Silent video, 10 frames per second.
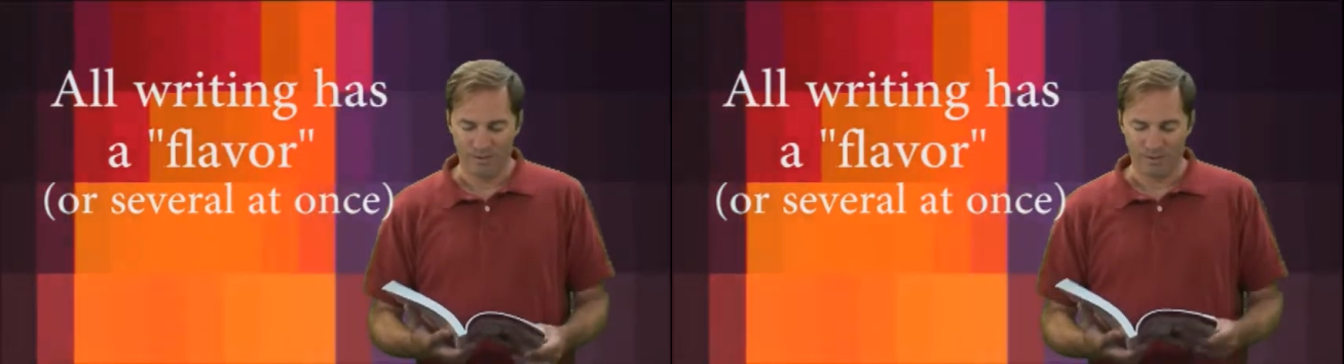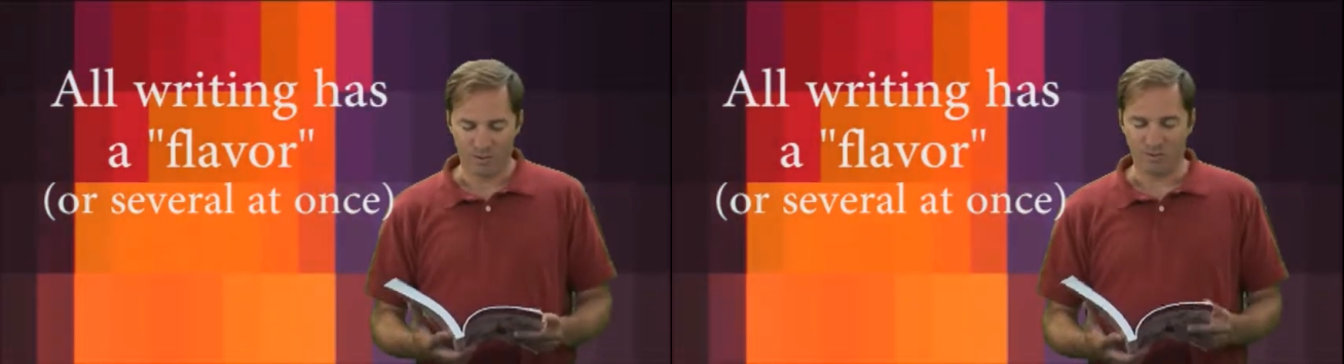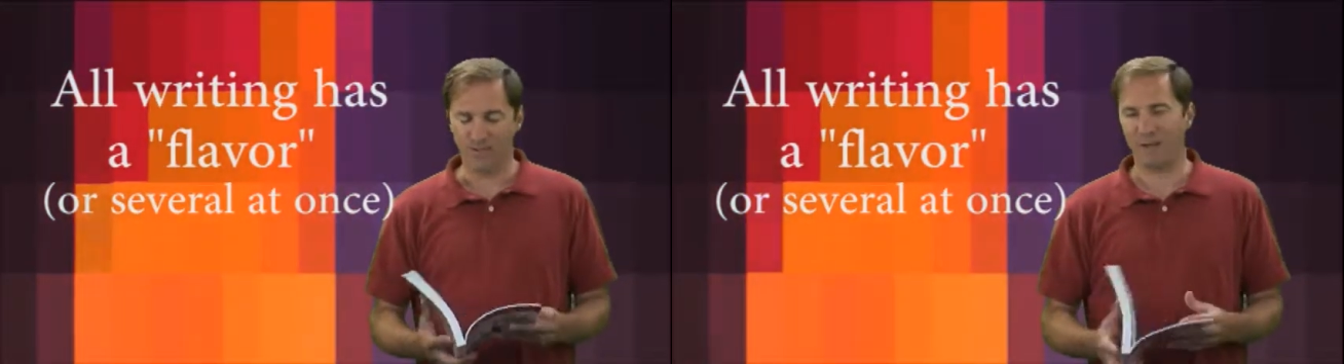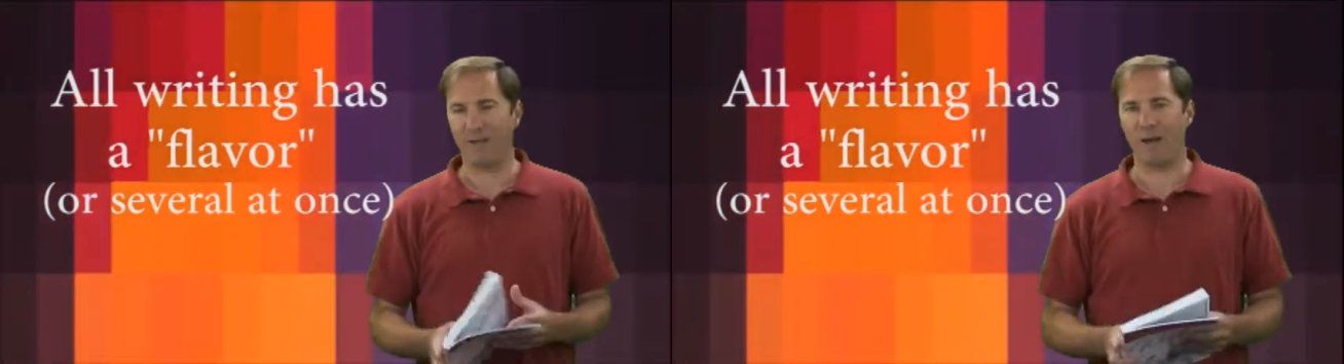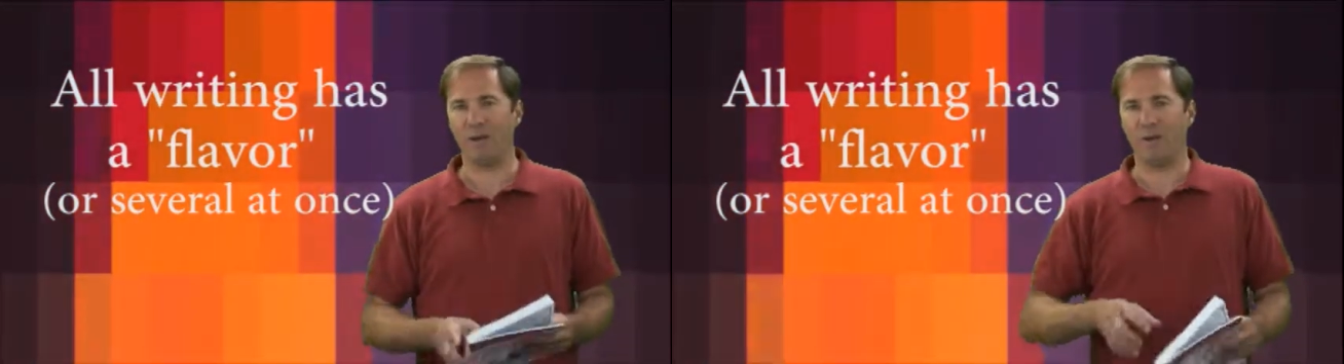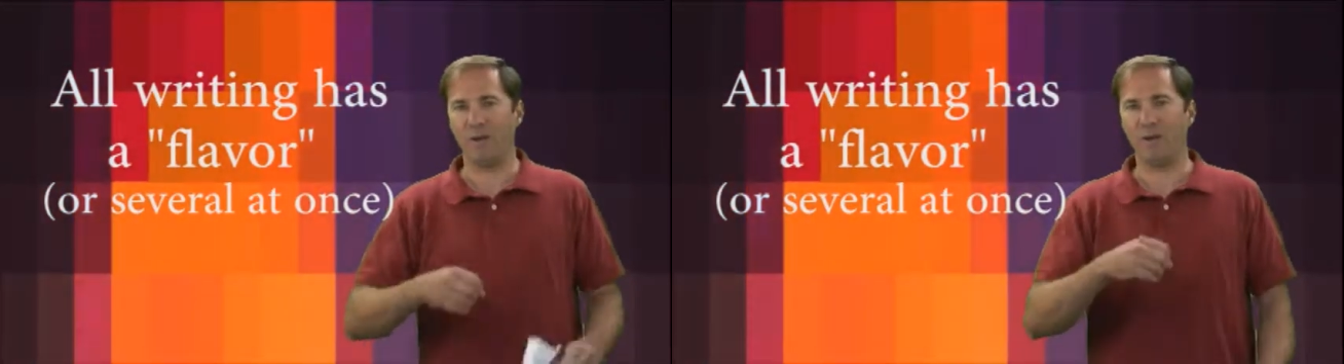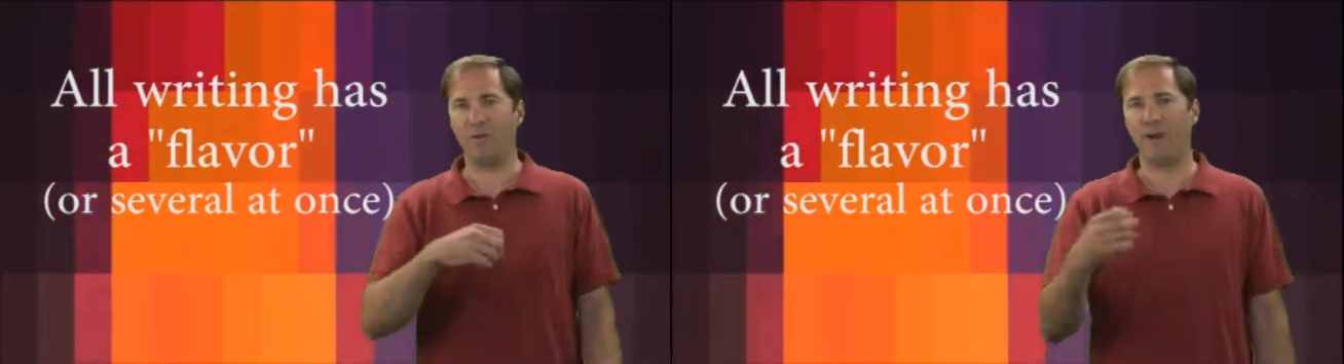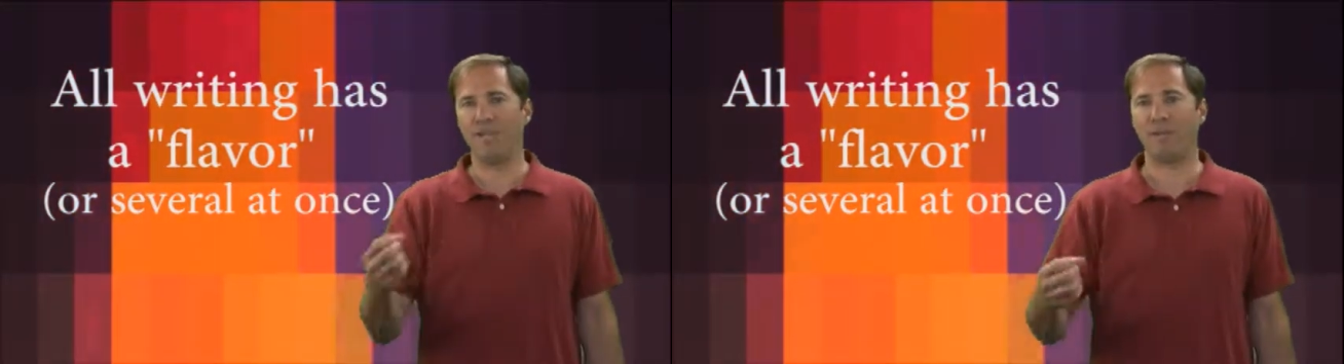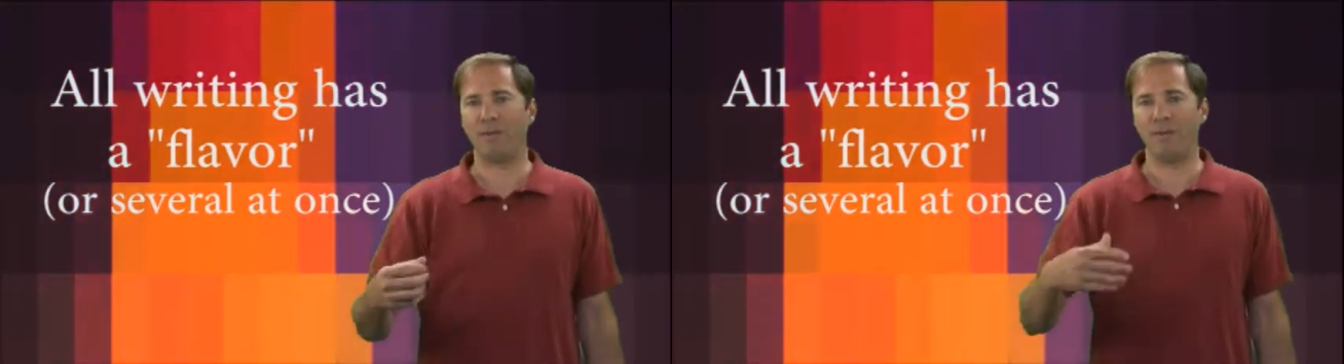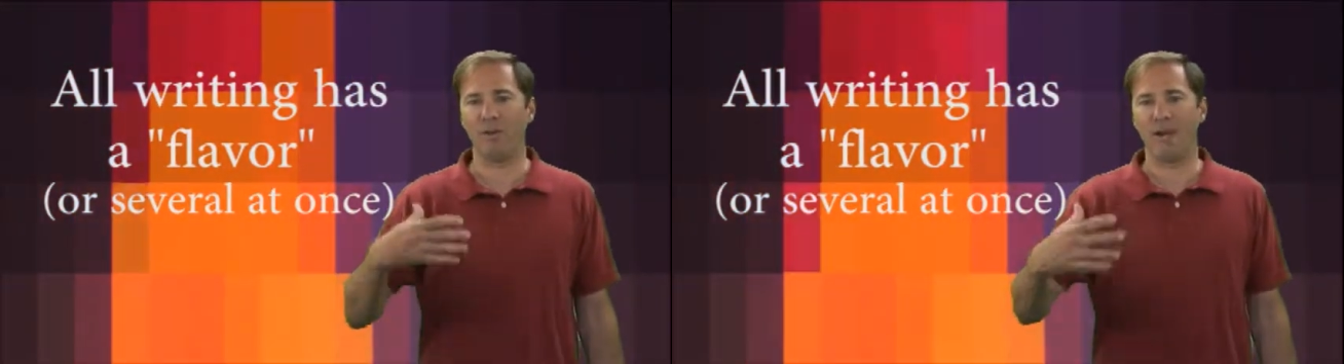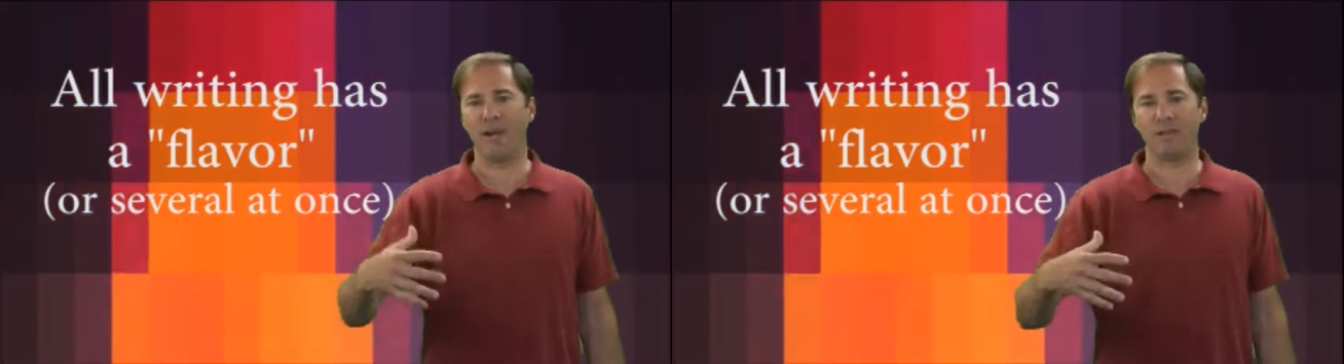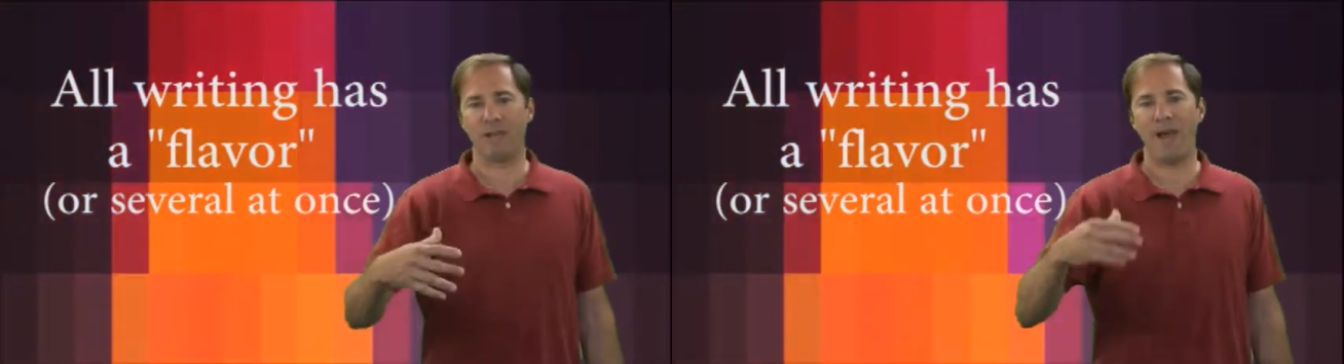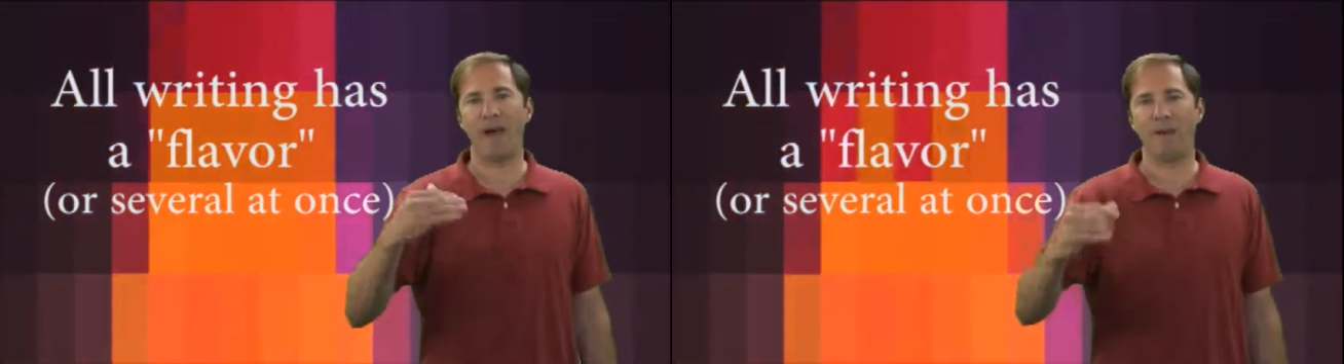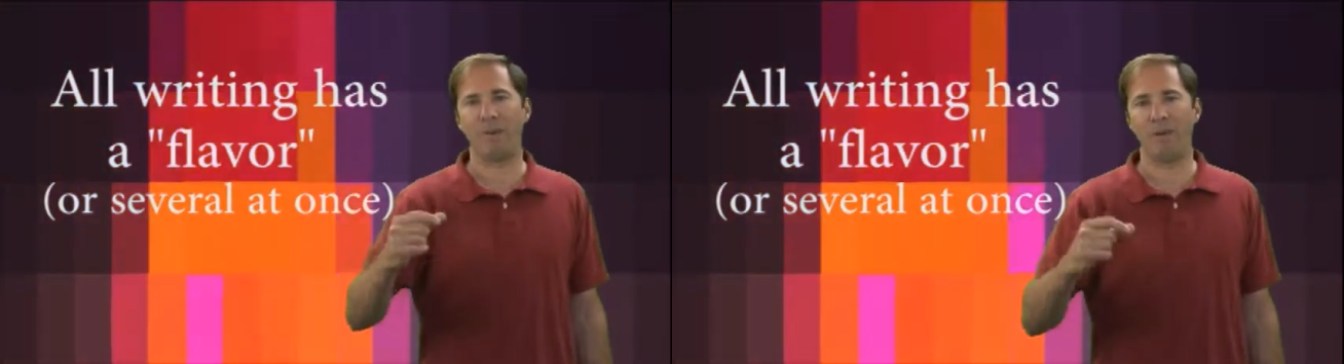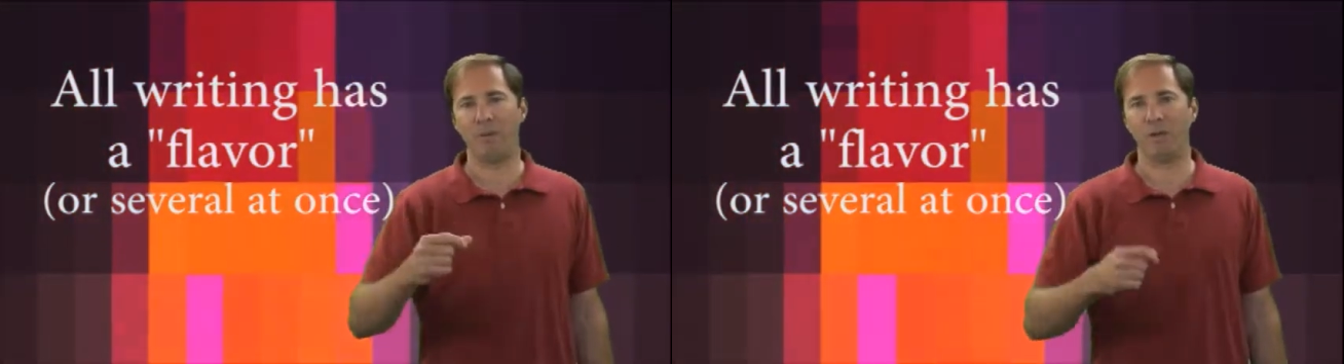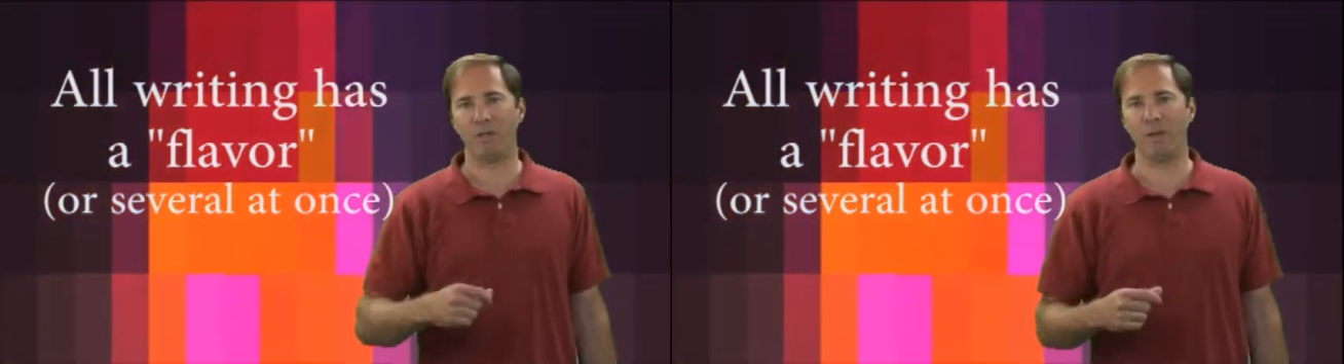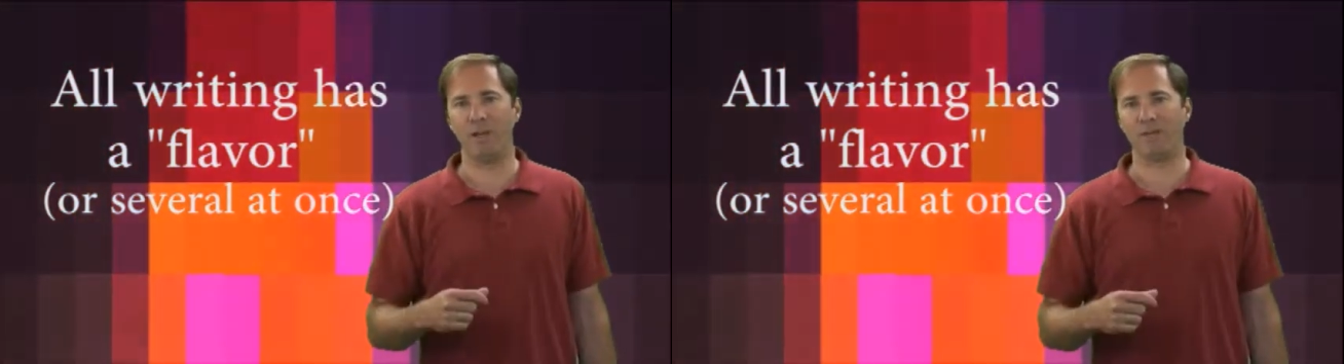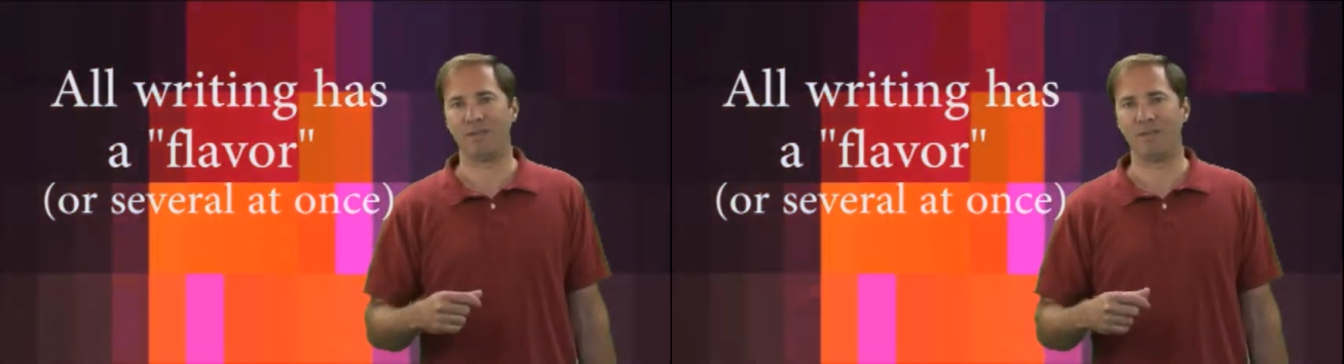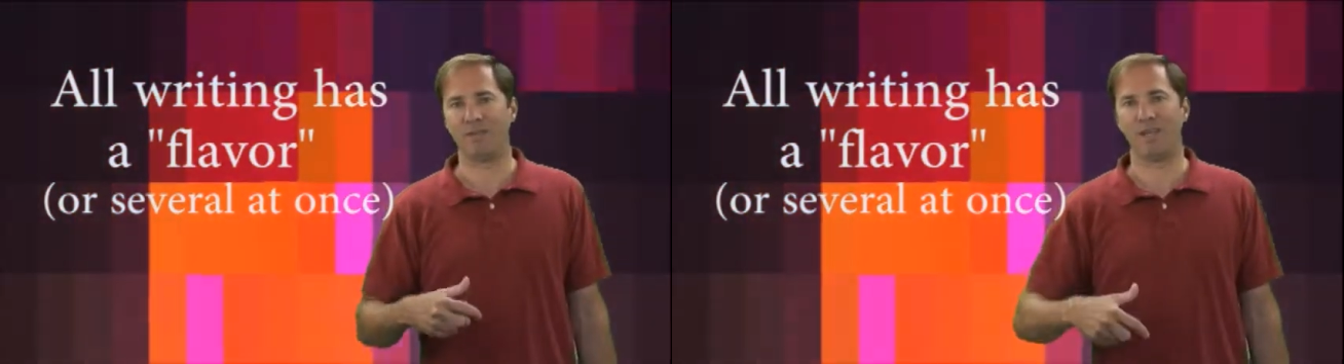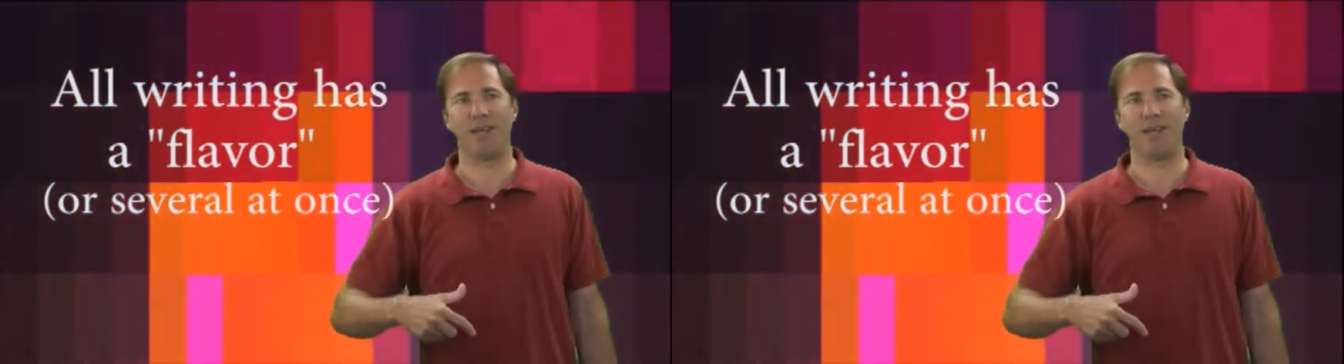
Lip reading: So just think about it. Now, you write something, look at it and say, how do people experience this?